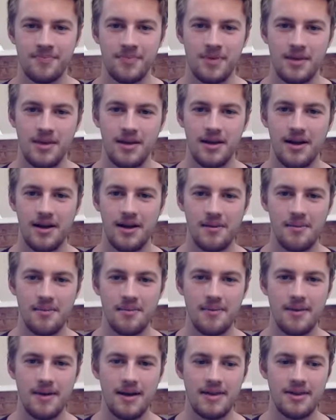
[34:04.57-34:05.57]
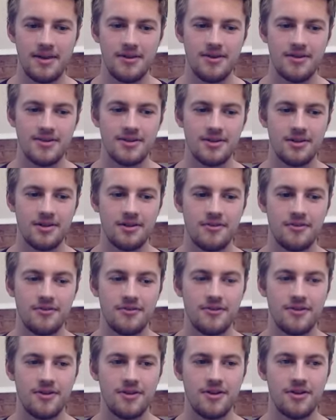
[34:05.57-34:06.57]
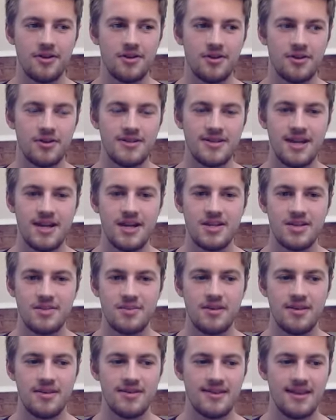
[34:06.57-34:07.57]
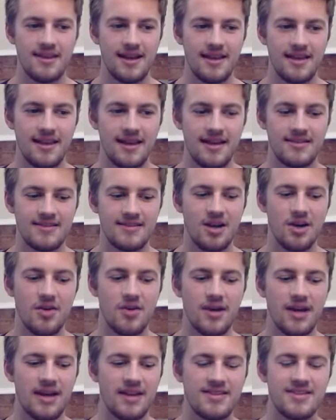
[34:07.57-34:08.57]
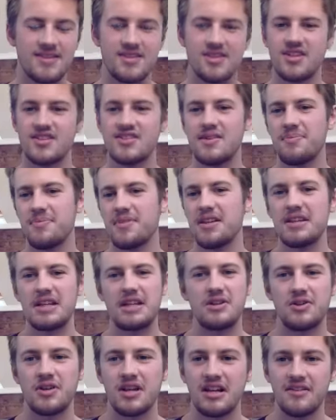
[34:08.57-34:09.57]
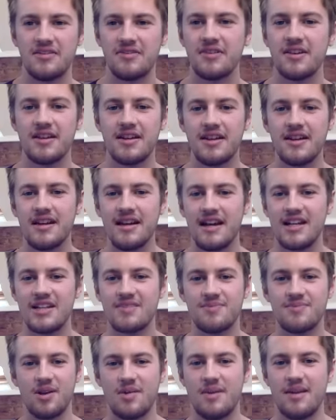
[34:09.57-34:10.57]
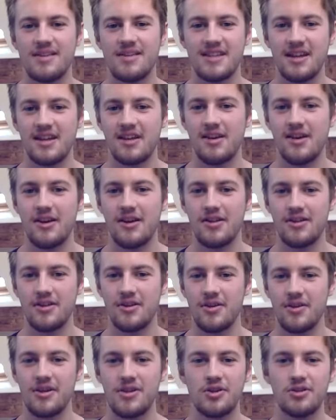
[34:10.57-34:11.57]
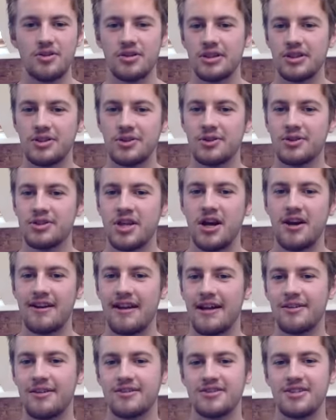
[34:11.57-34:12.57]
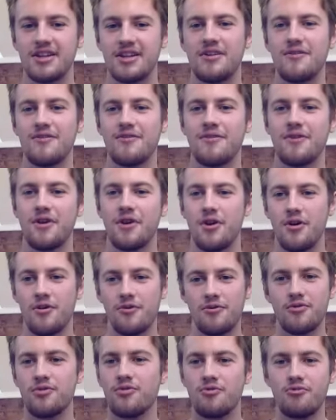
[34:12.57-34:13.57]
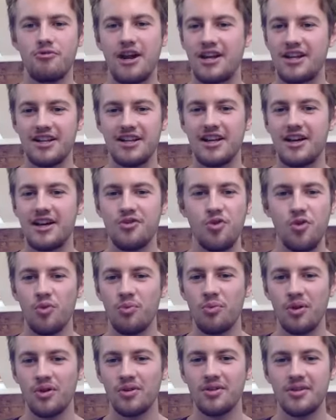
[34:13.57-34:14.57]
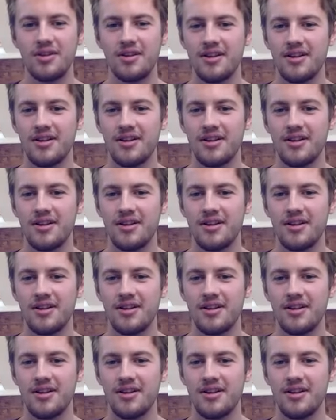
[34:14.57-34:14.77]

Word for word: And there is a lot of connotation with saying that, oh yeah, this is just something that you're kind of experimenting and going through, and you'll turn out kind of regular, normal.